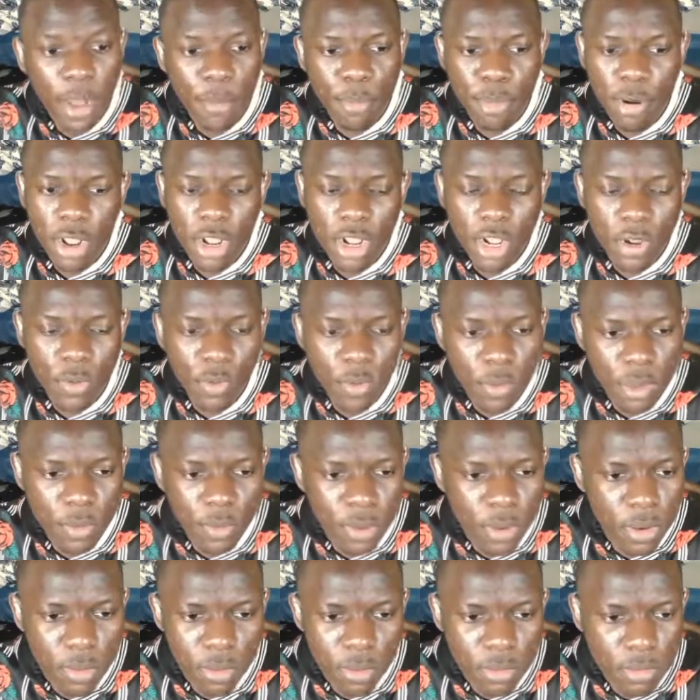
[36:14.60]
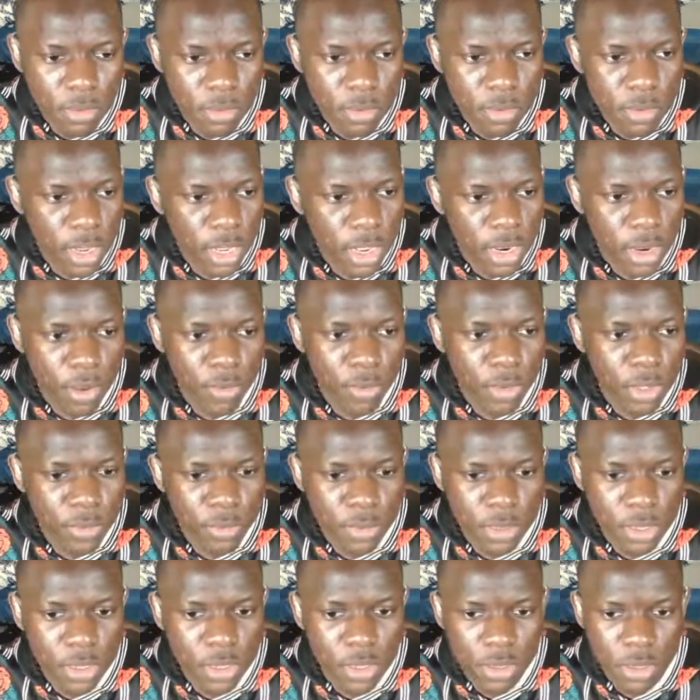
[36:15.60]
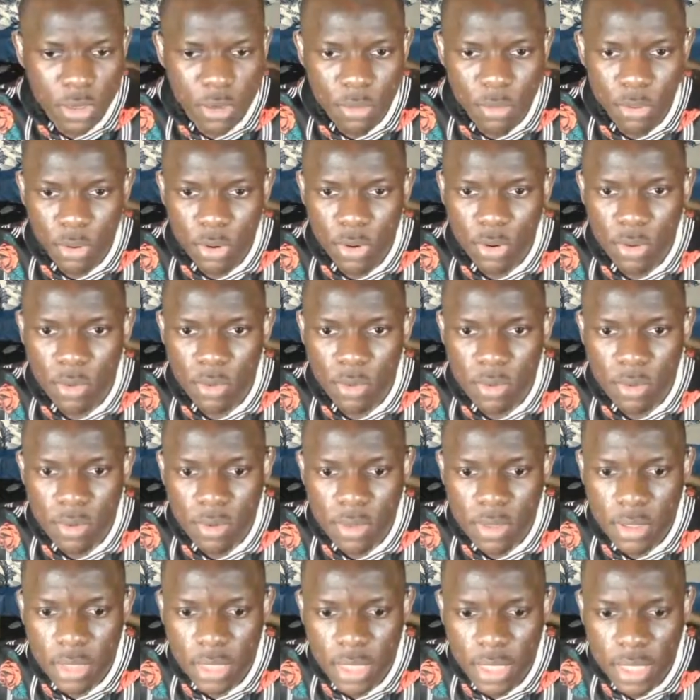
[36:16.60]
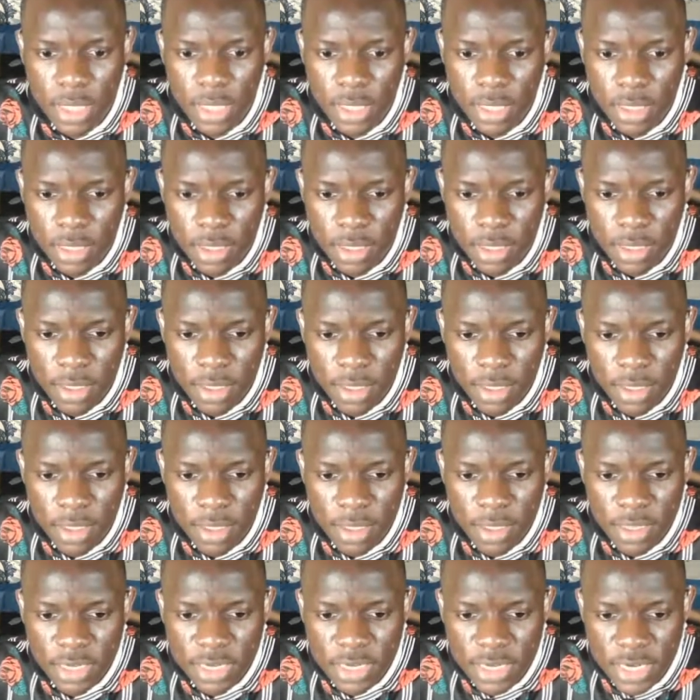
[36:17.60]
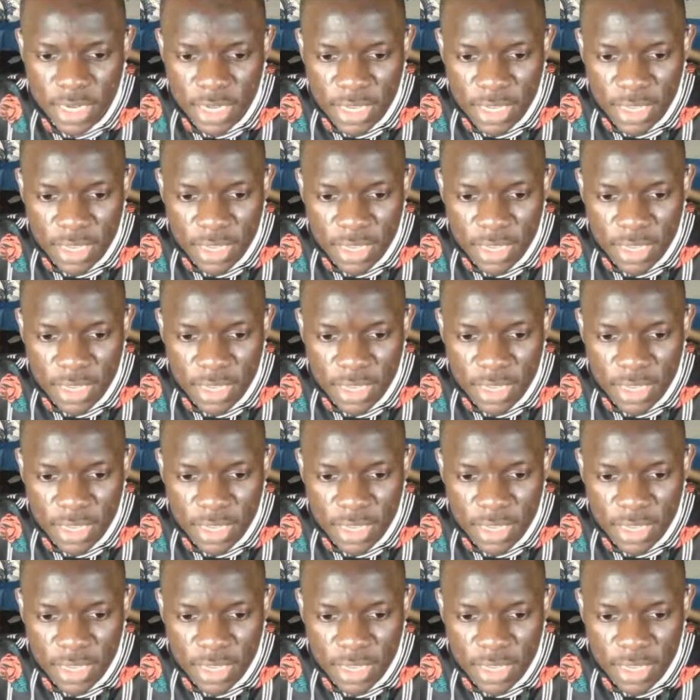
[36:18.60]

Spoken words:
bro. We good, bro. Like she